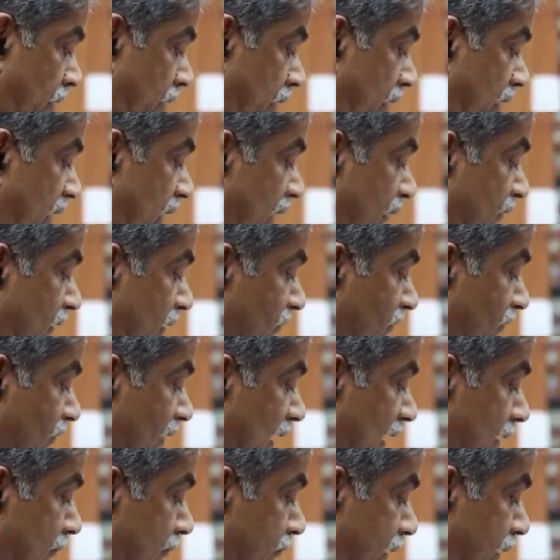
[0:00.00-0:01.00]
Even
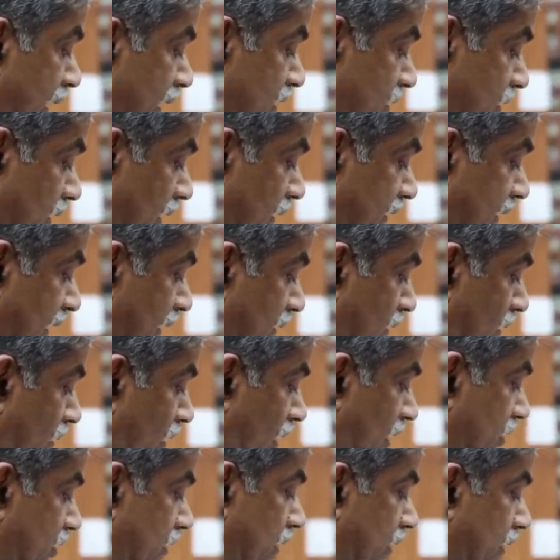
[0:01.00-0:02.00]
while embracing
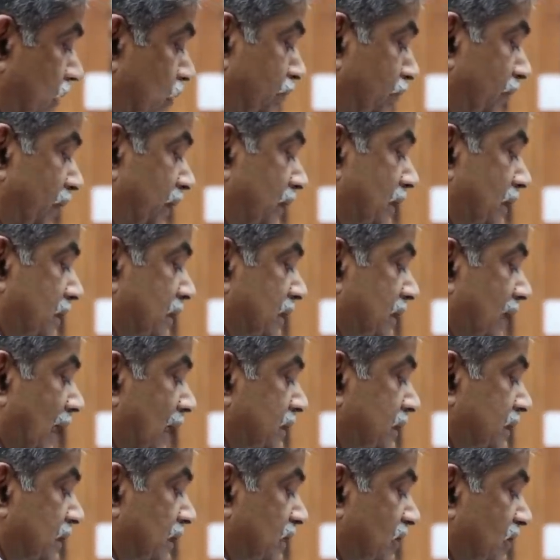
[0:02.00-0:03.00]
technology to meet the
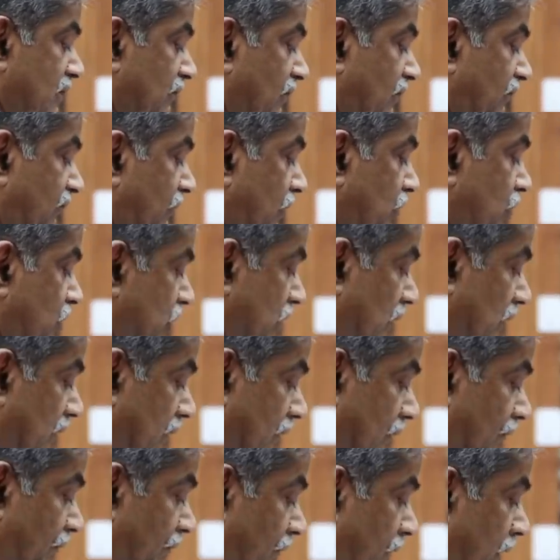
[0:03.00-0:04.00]
challenges of the future,
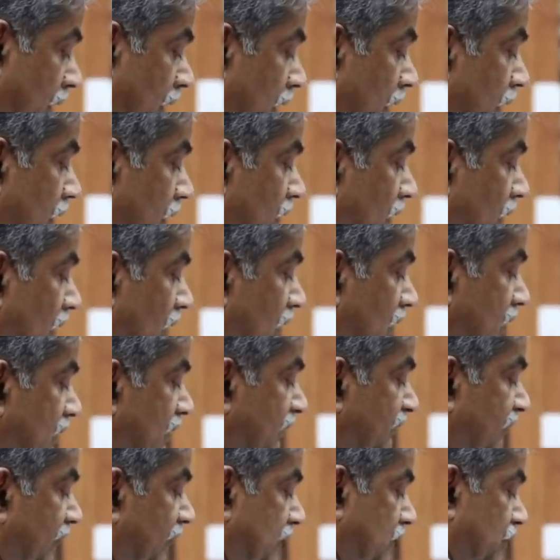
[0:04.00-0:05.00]
Your
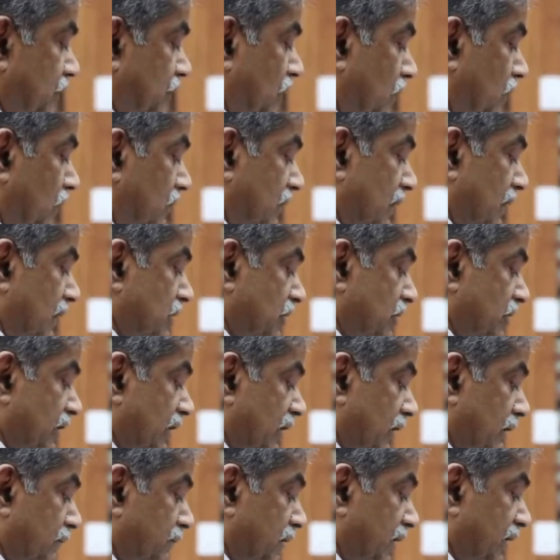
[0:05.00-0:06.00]
Lordship had shown
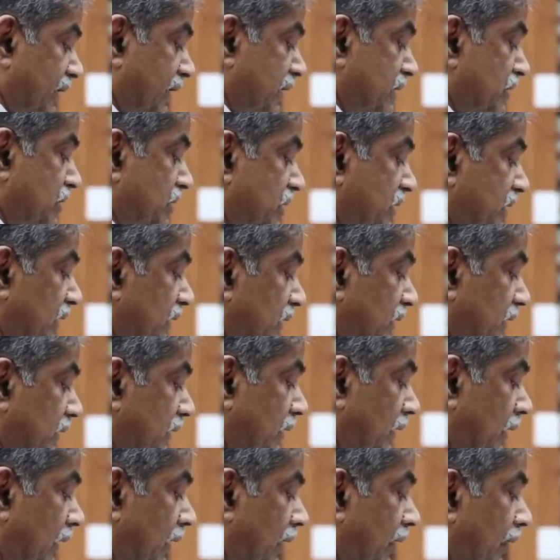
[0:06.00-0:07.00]
considerable concern
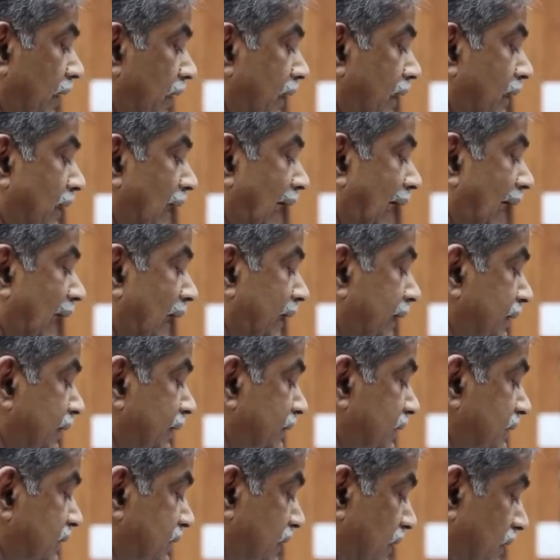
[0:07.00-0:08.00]
in allaying
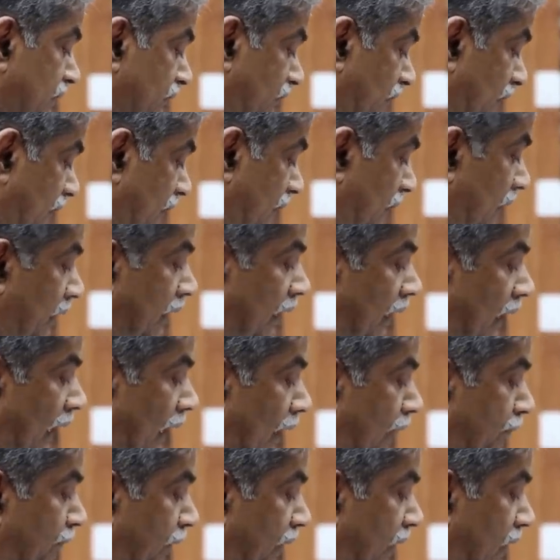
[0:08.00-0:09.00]
the genuine
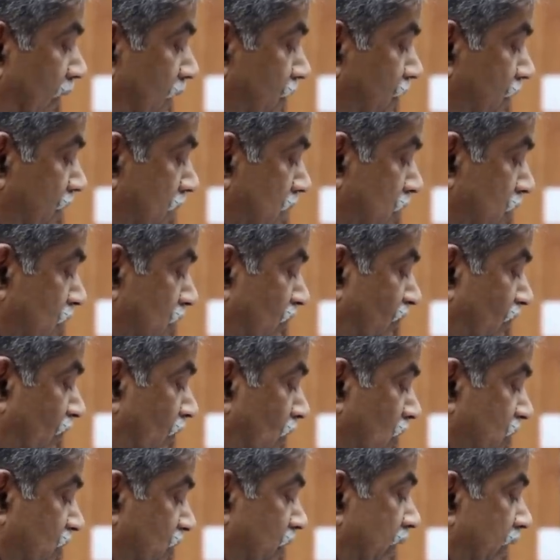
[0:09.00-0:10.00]
apprehensions of all
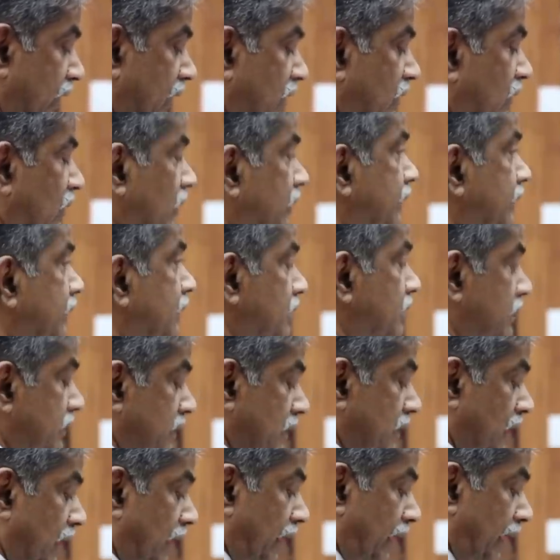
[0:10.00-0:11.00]
stakeholders,
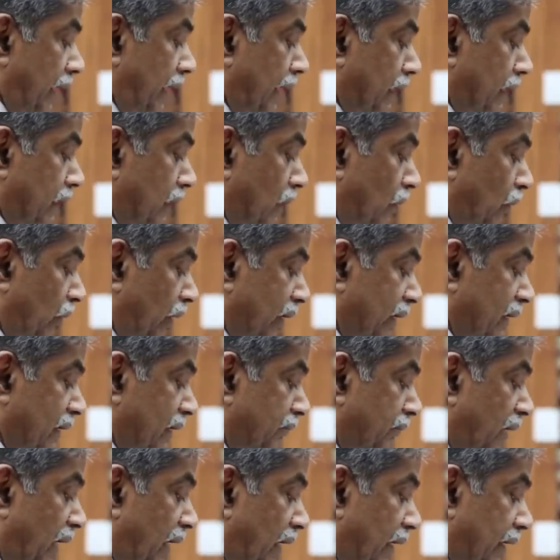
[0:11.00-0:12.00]
including the
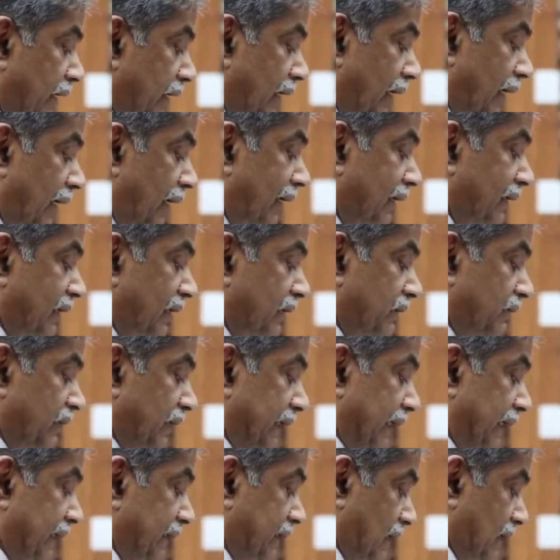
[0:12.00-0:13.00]
bar and
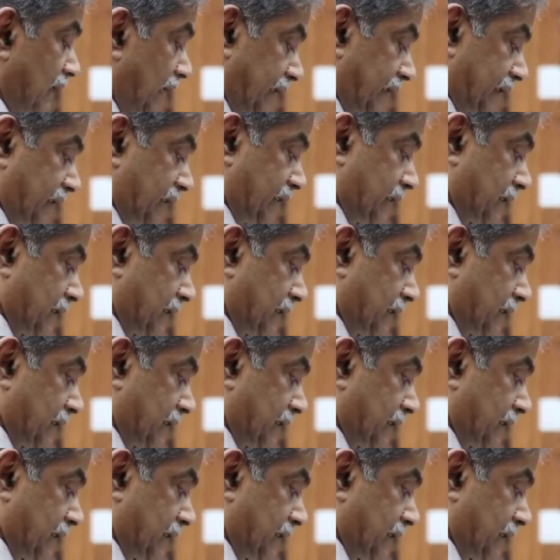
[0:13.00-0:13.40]
advocate clubs.